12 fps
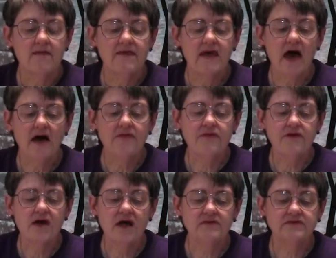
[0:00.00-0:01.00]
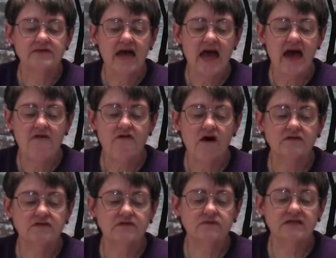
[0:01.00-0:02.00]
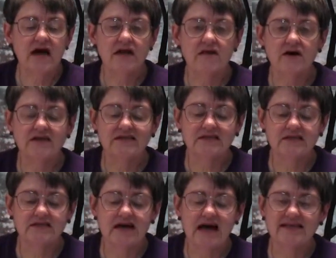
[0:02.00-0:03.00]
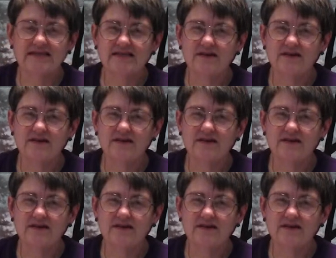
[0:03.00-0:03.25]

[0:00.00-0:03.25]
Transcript: the other colors I have, also Dylon dyes.